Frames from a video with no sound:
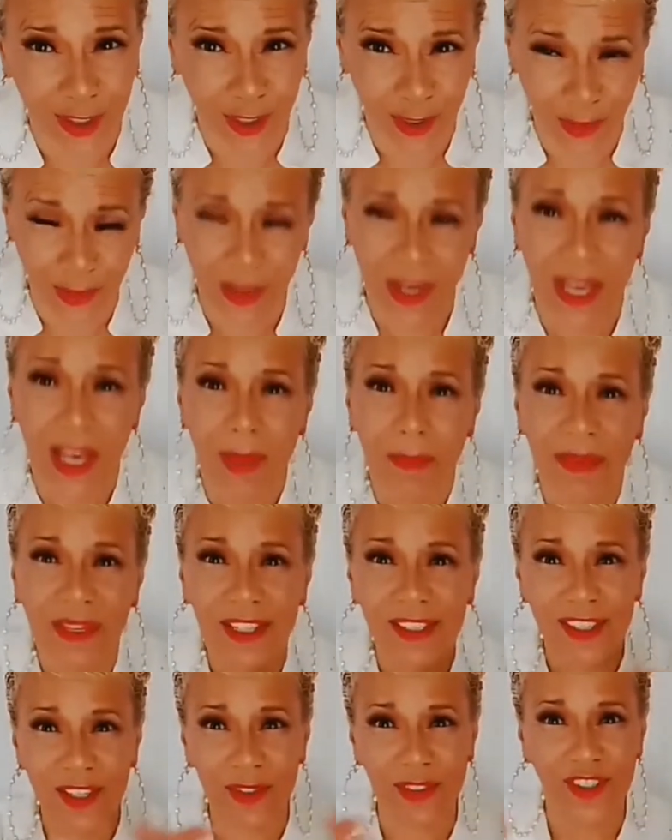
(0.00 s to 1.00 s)
you
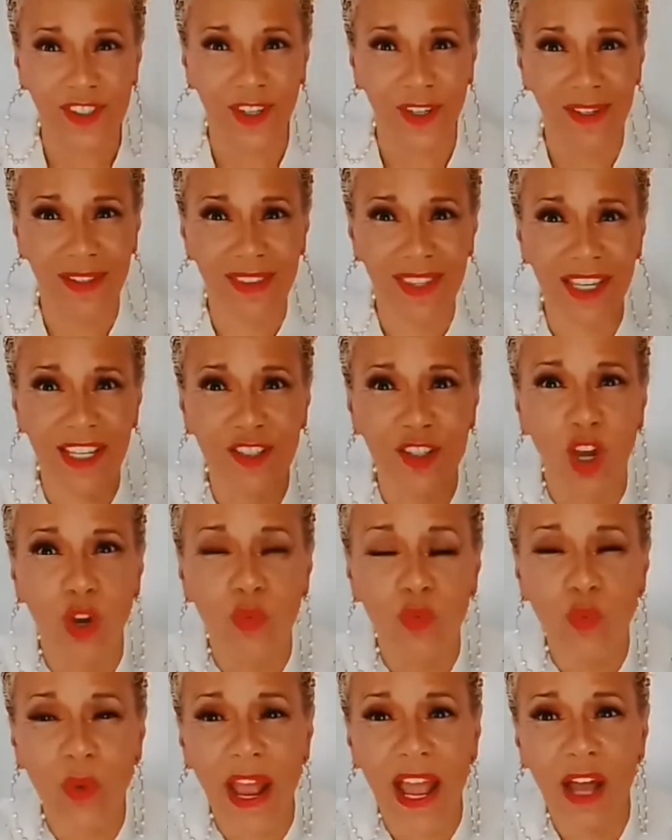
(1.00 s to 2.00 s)
because there's certain things
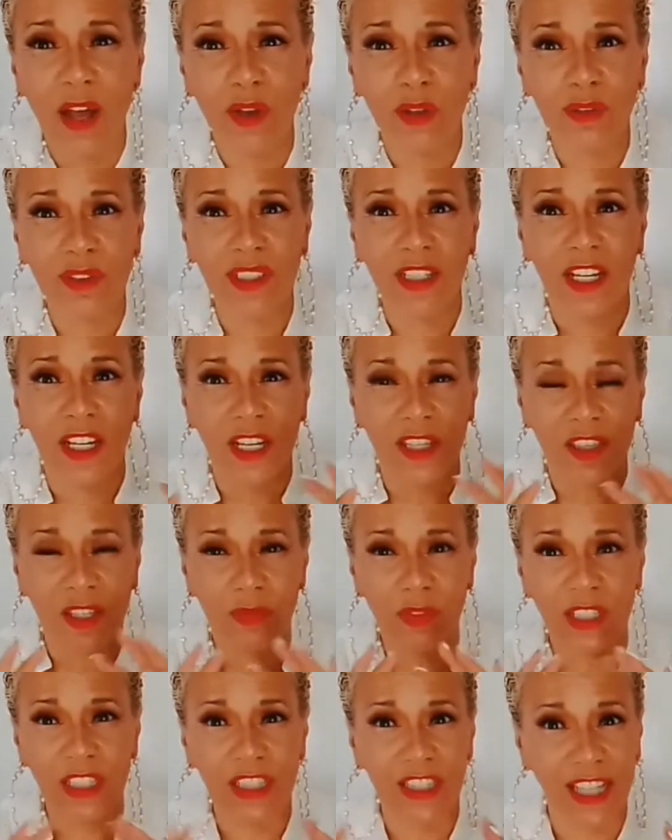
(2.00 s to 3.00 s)
around the
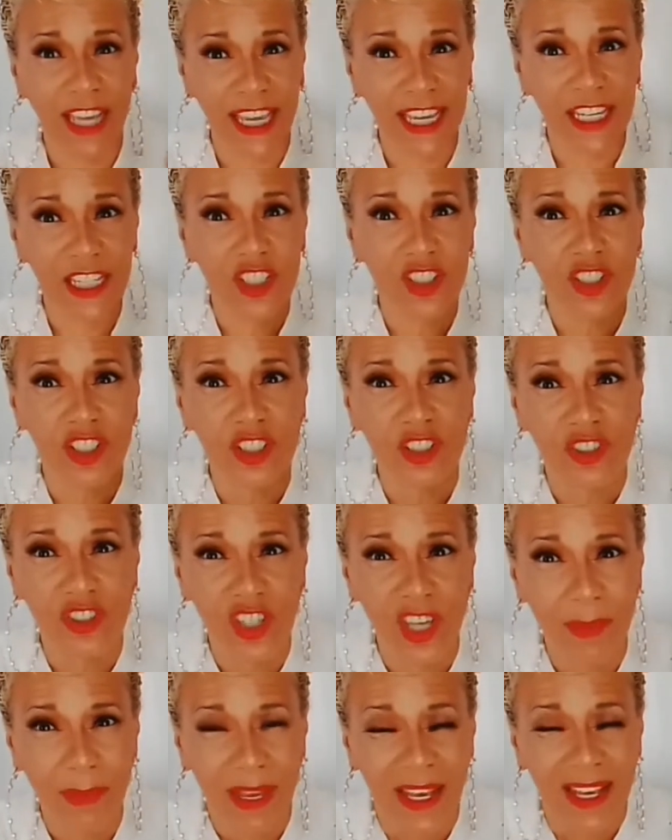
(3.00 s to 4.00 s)

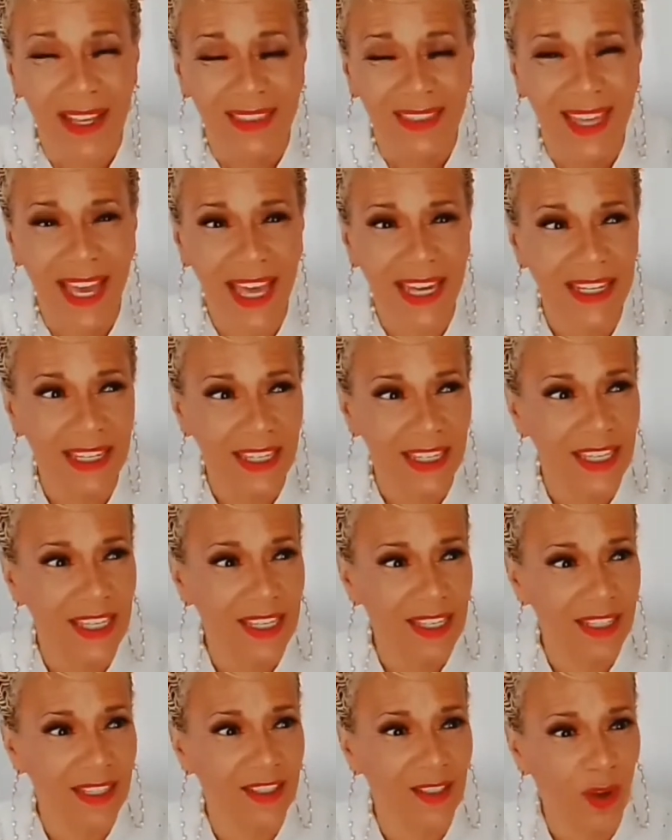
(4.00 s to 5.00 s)
relationship that
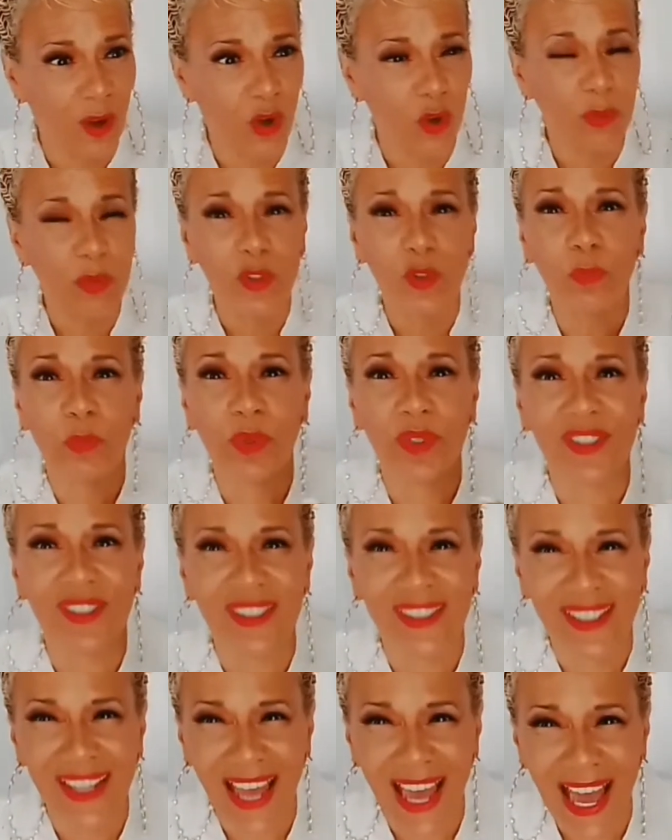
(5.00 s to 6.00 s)
it's almost
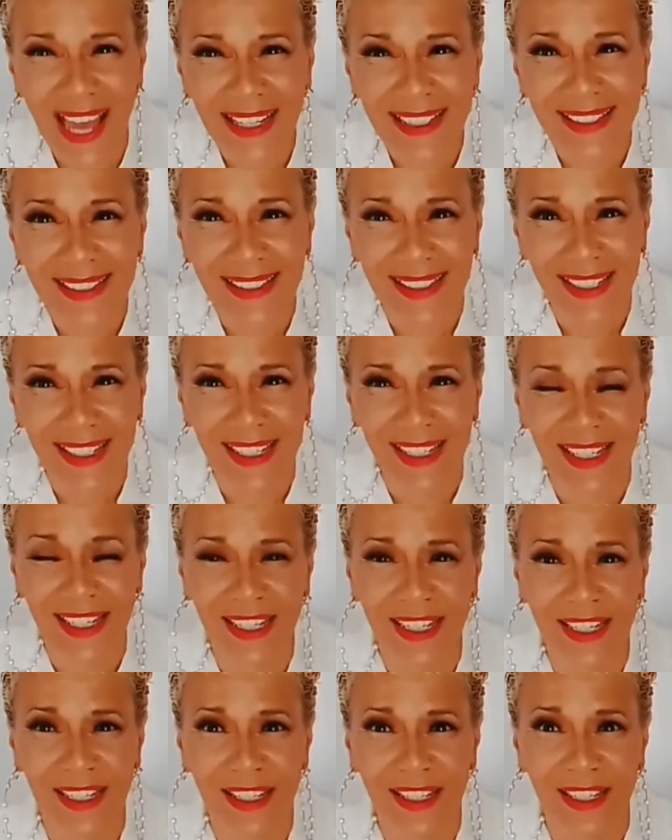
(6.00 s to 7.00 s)

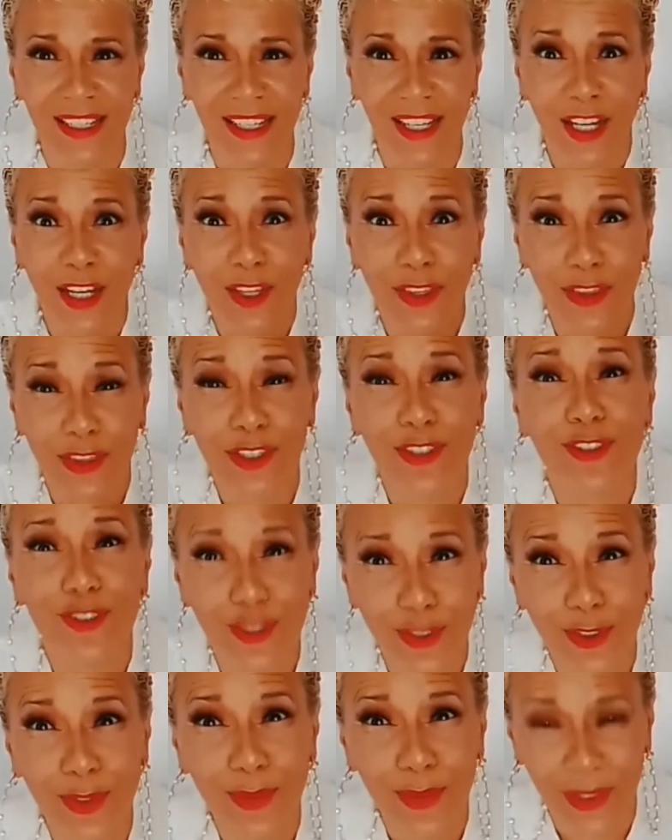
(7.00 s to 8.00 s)
protecting the
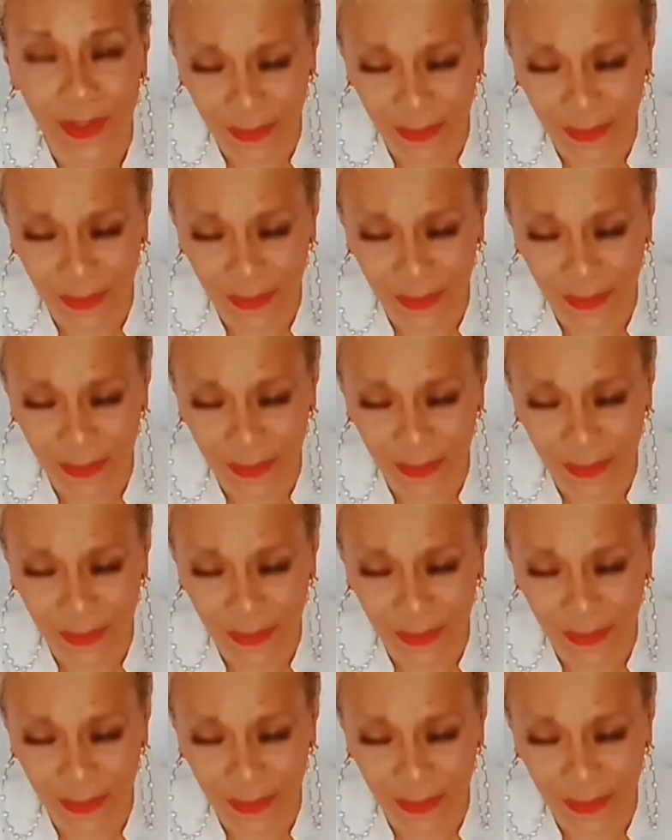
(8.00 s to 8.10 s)
two